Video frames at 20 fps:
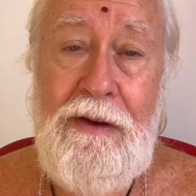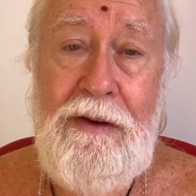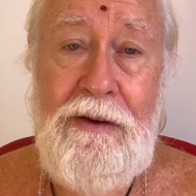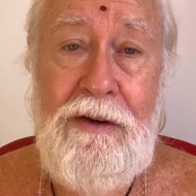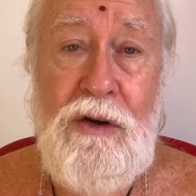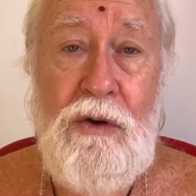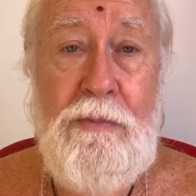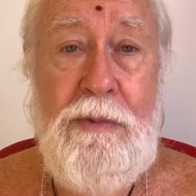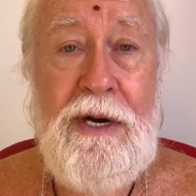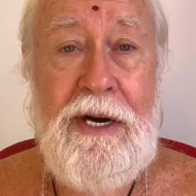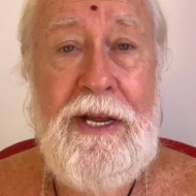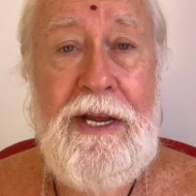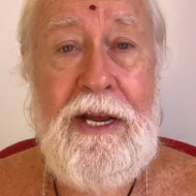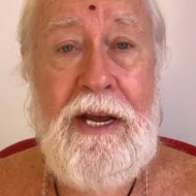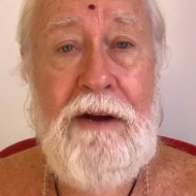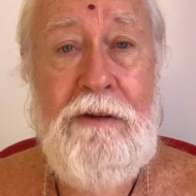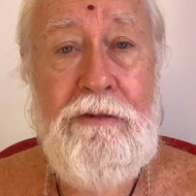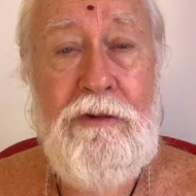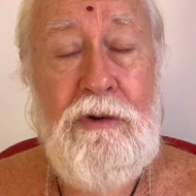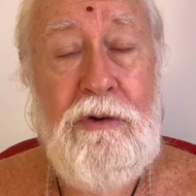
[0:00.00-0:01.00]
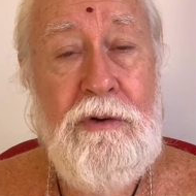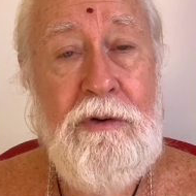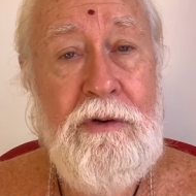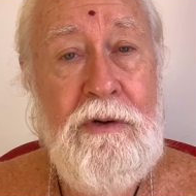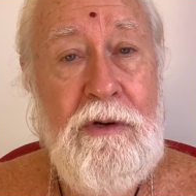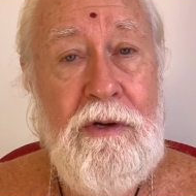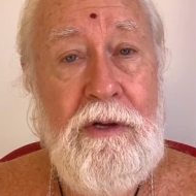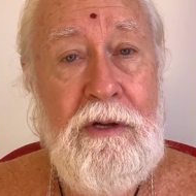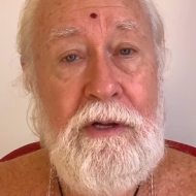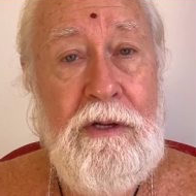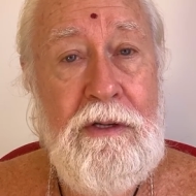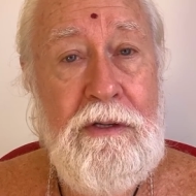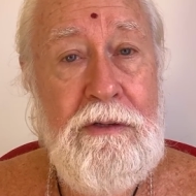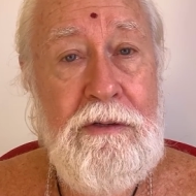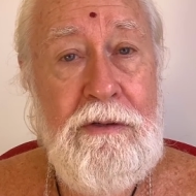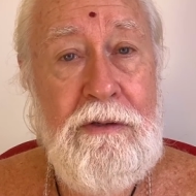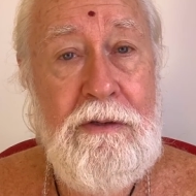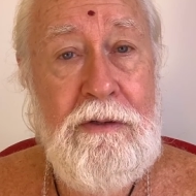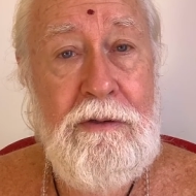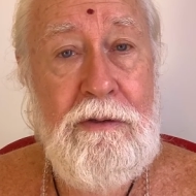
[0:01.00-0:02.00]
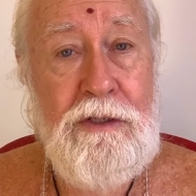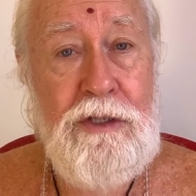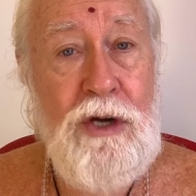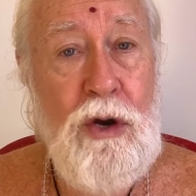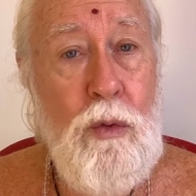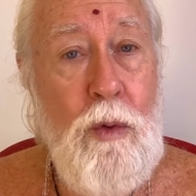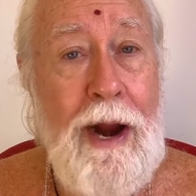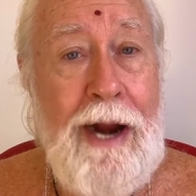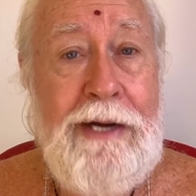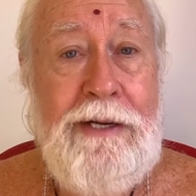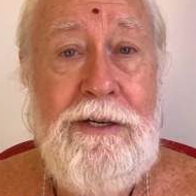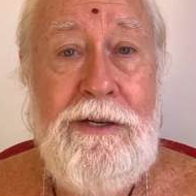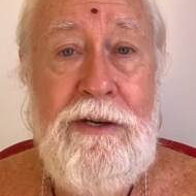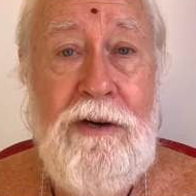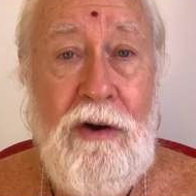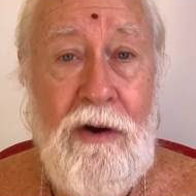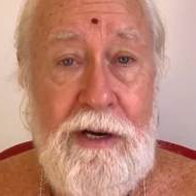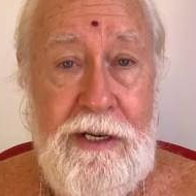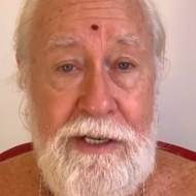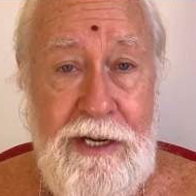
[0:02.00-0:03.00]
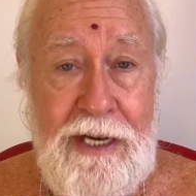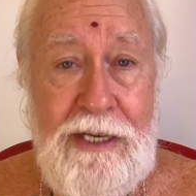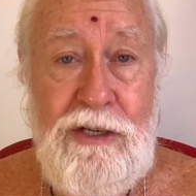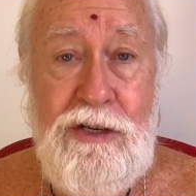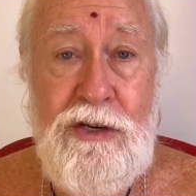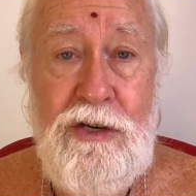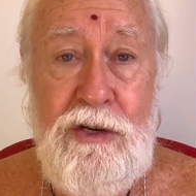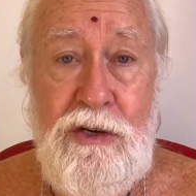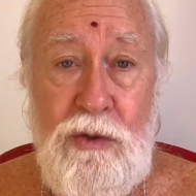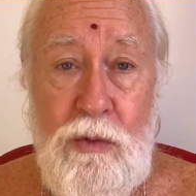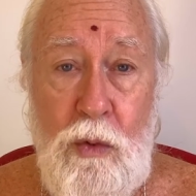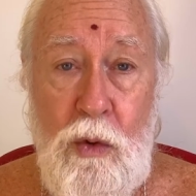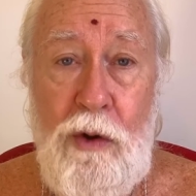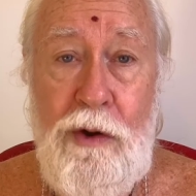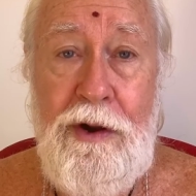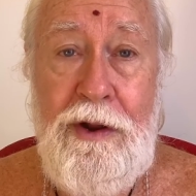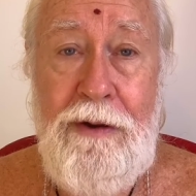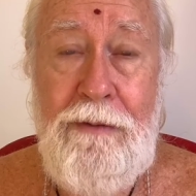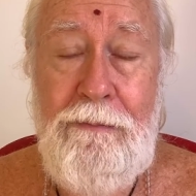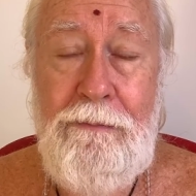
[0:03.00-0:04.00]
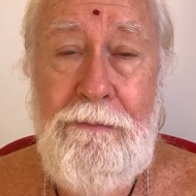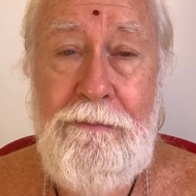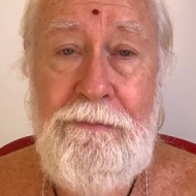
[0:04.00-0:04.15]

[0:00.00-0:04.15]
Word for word: Nobody ever directed our attention toward it.